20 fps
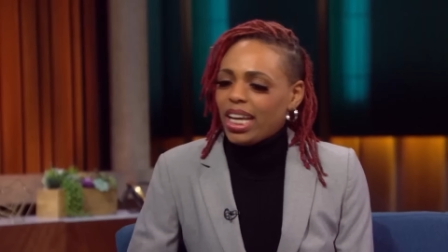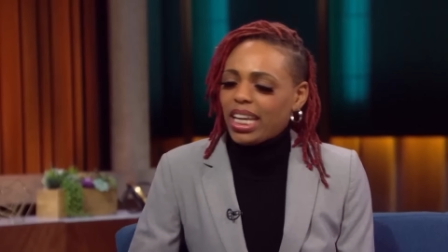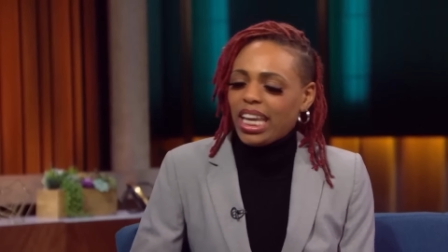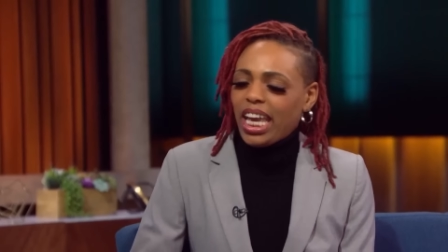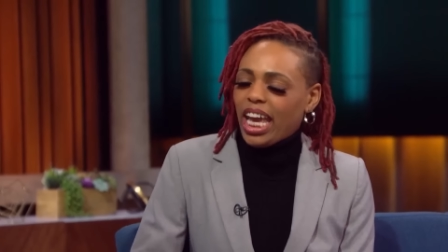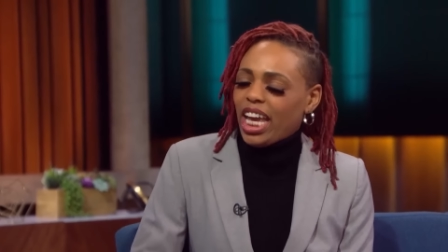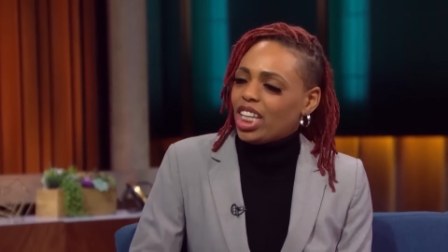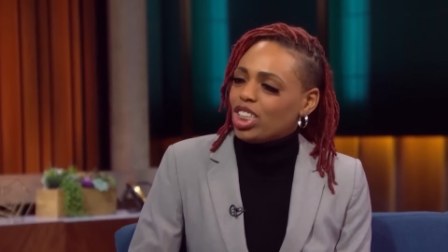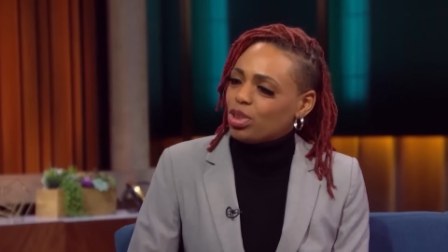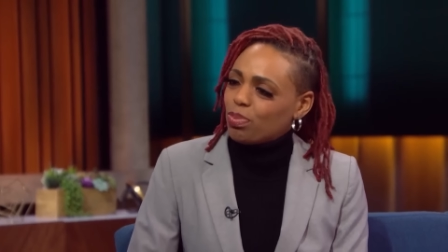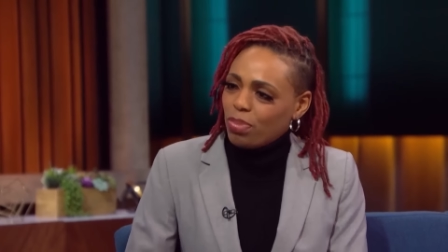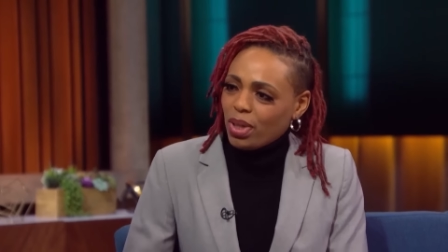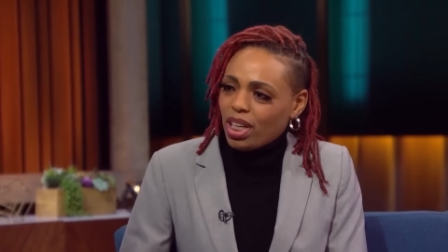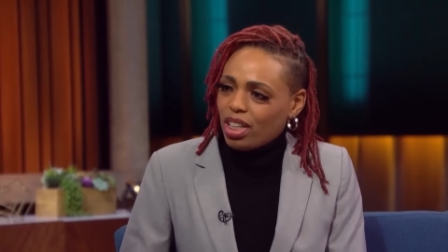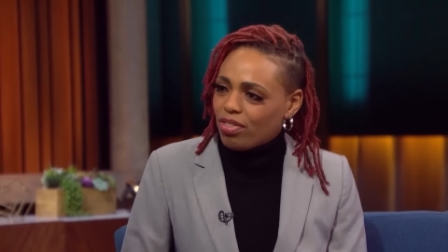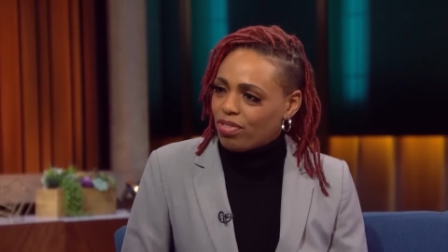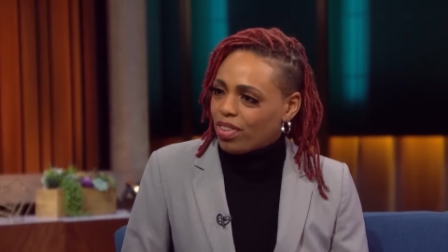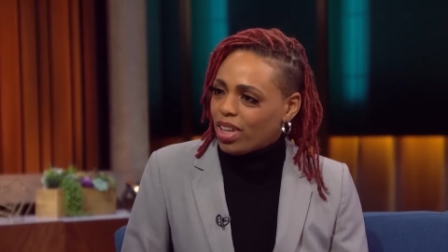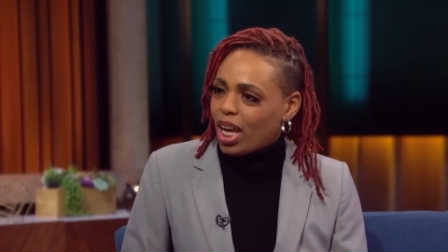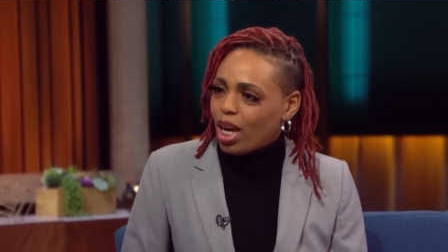been job. that cage
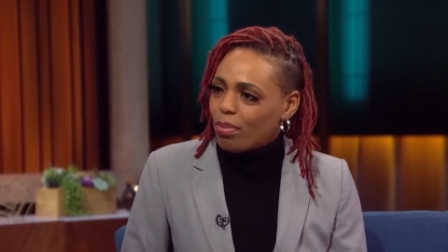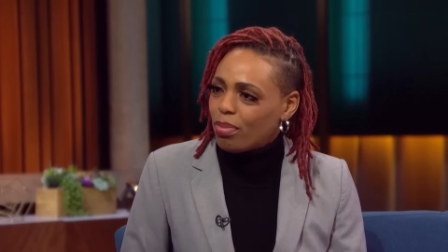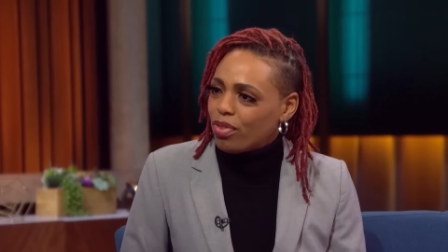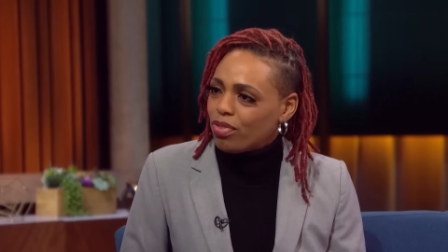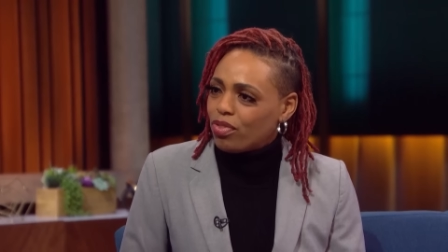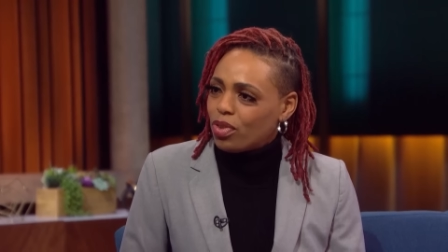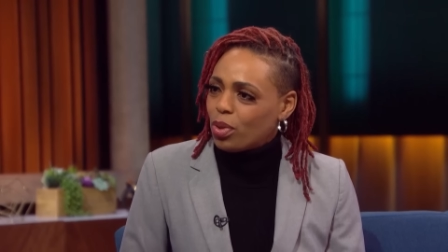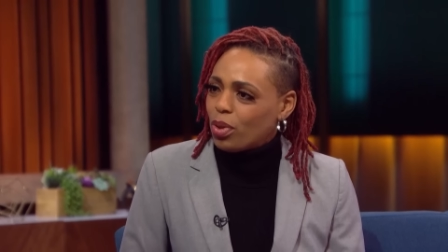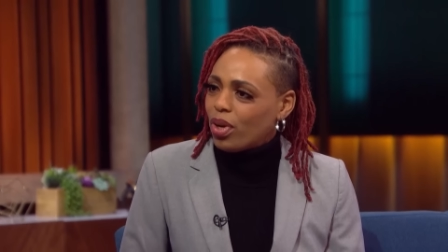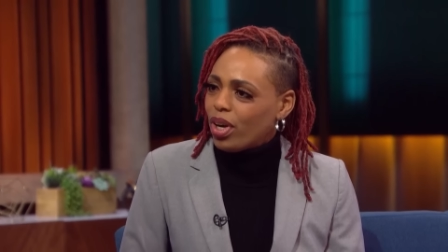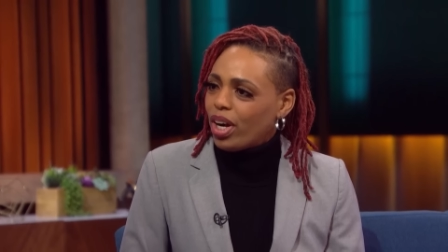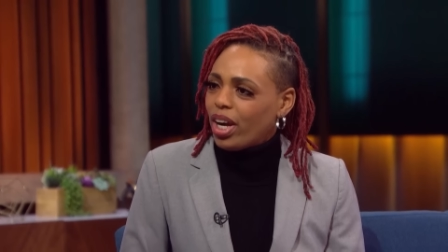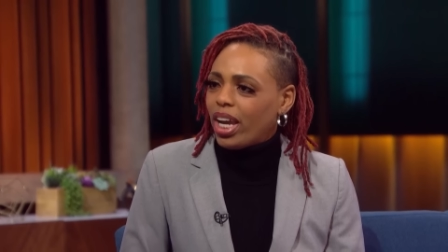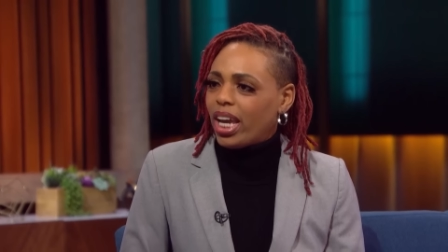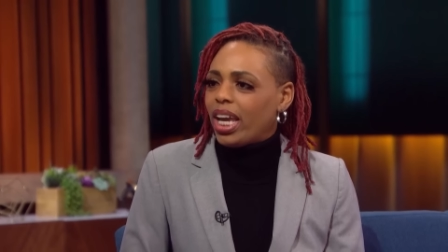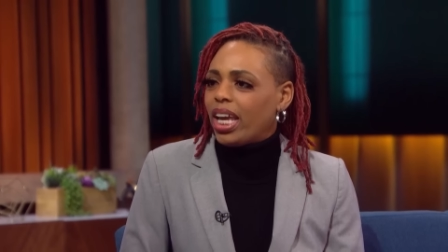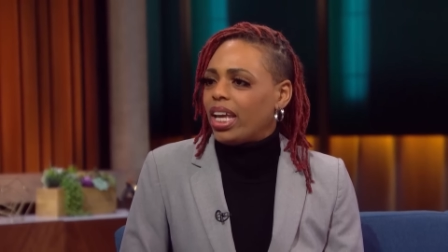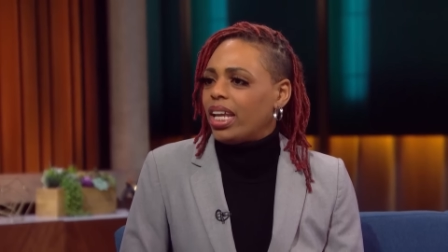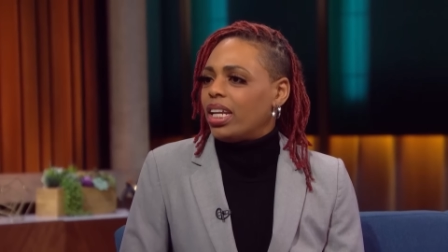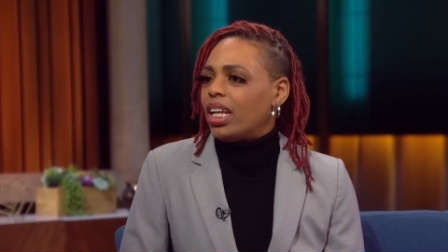butterfly before,
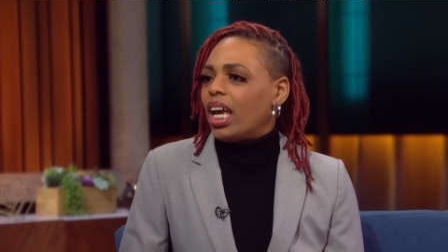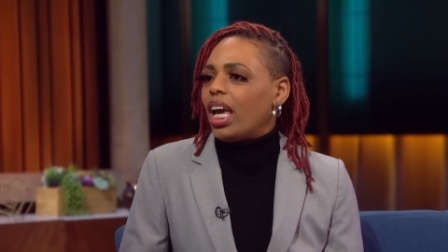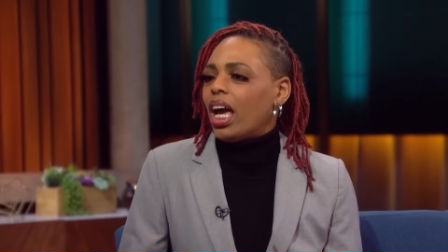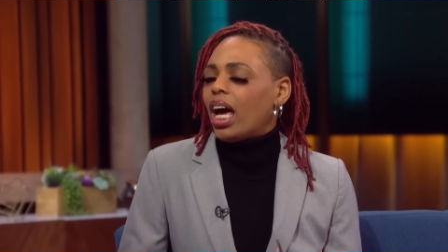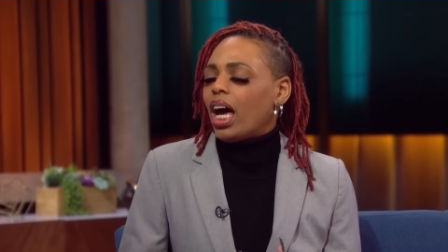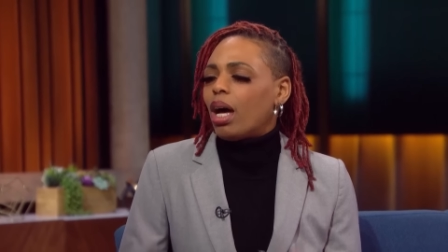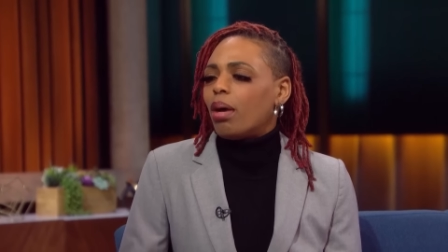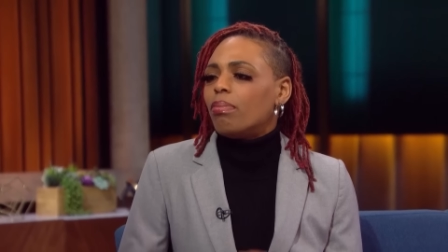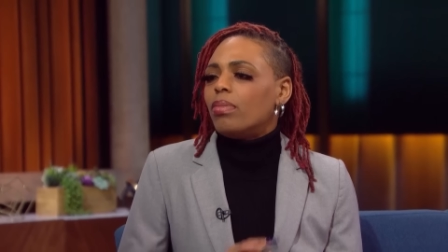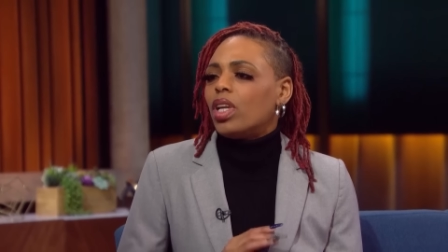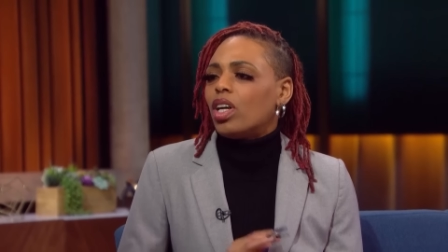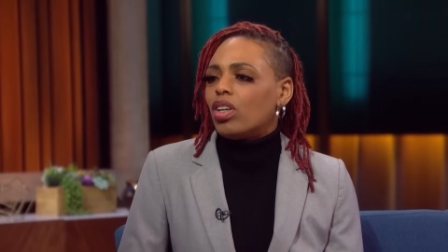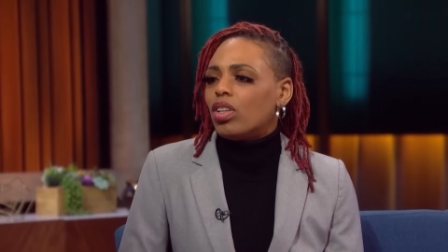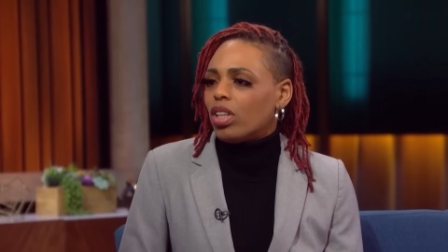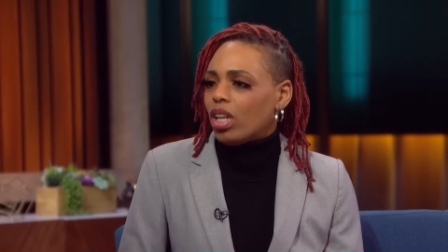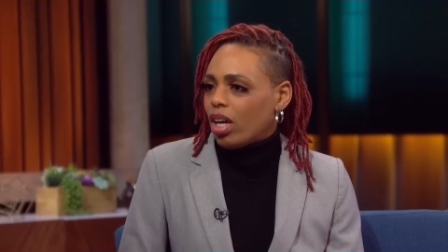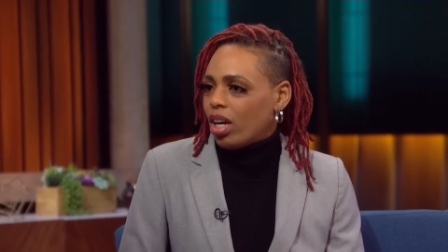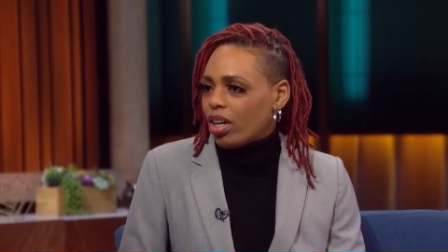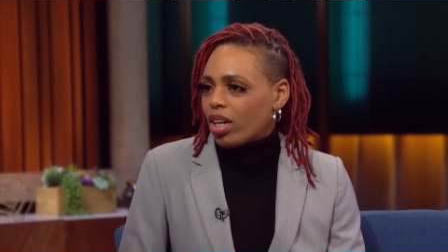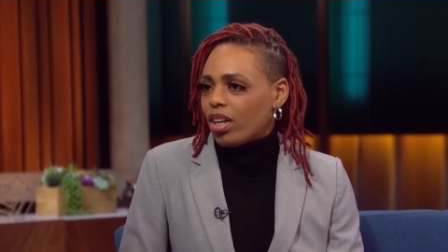and I'm no
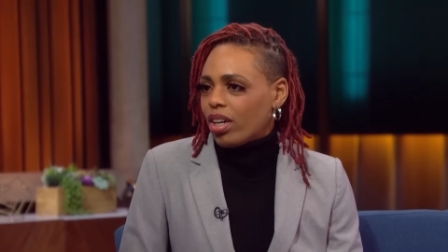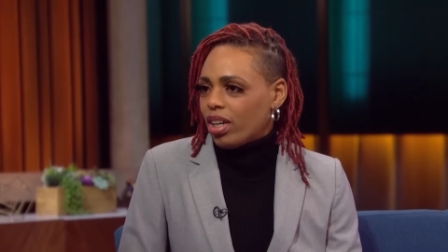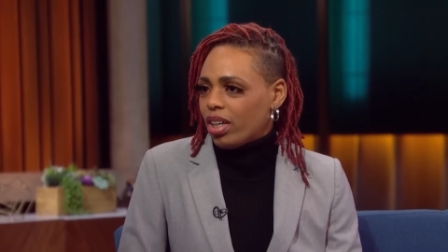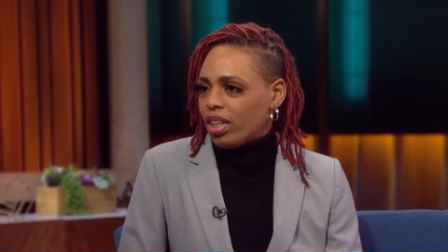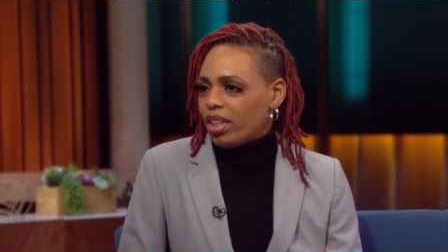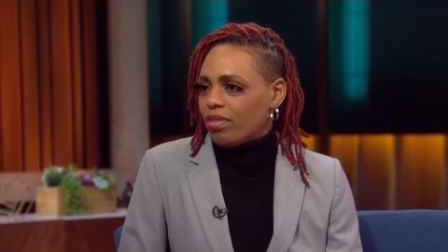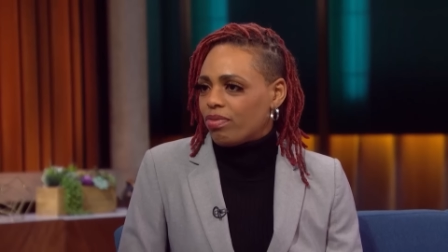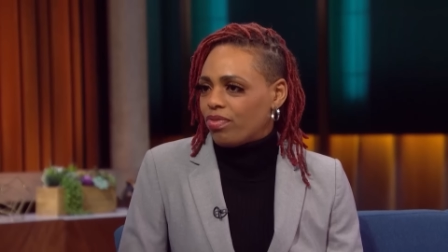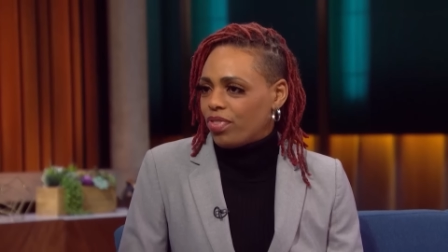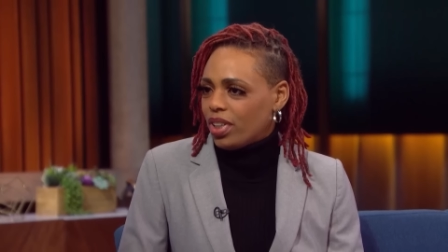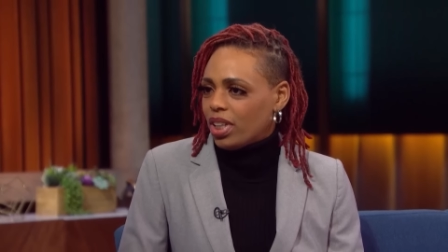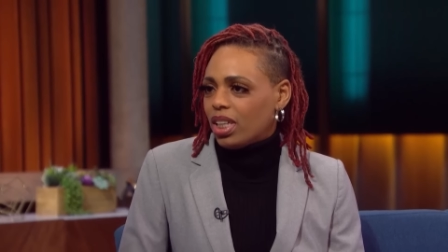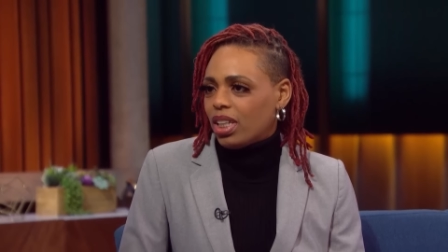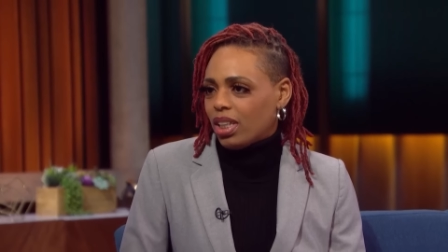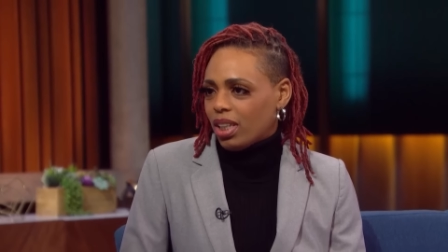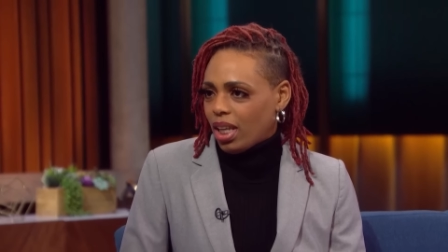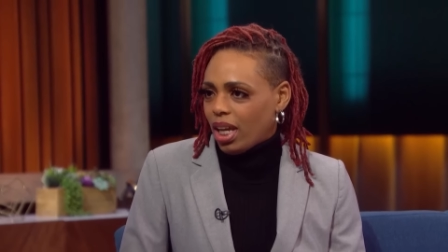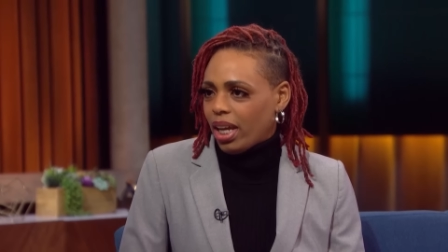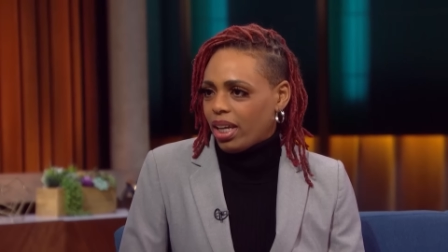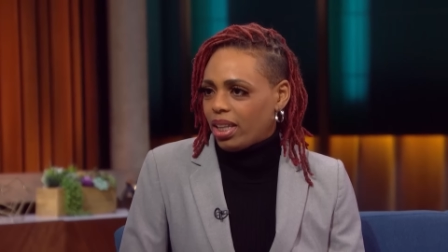longer
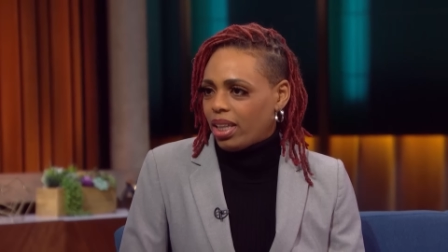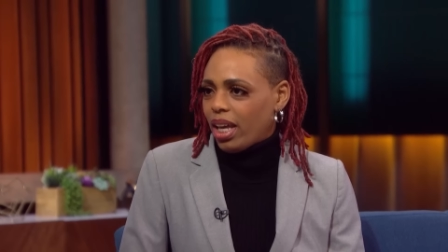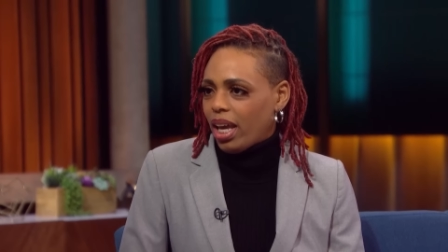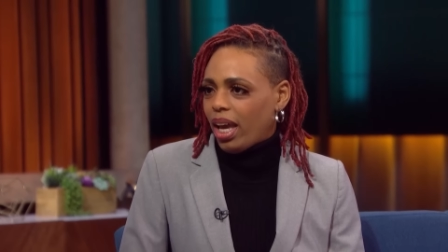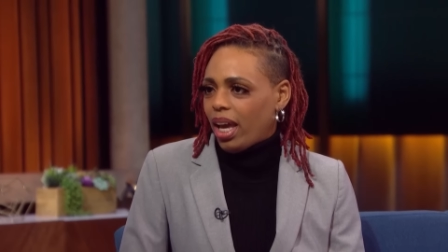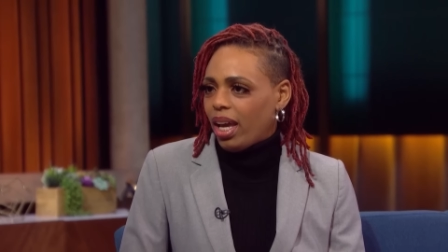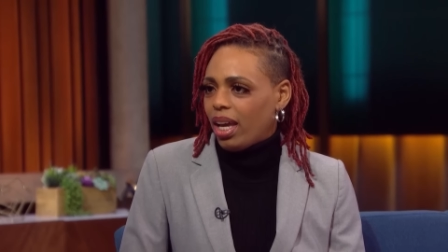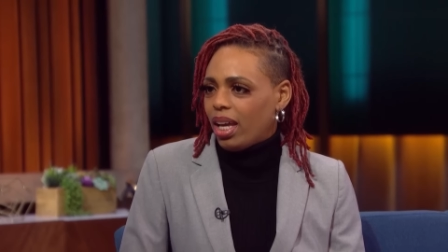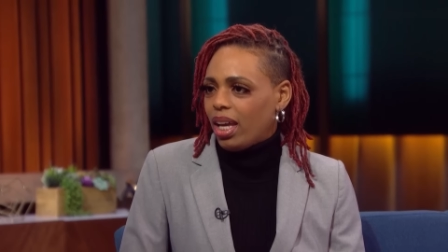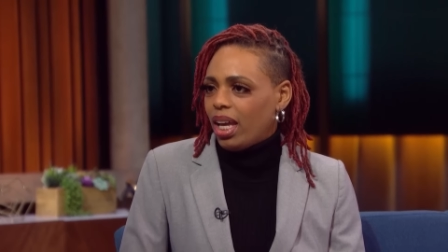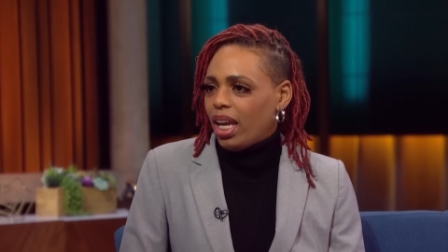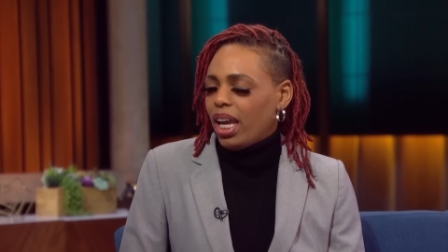feeling like that.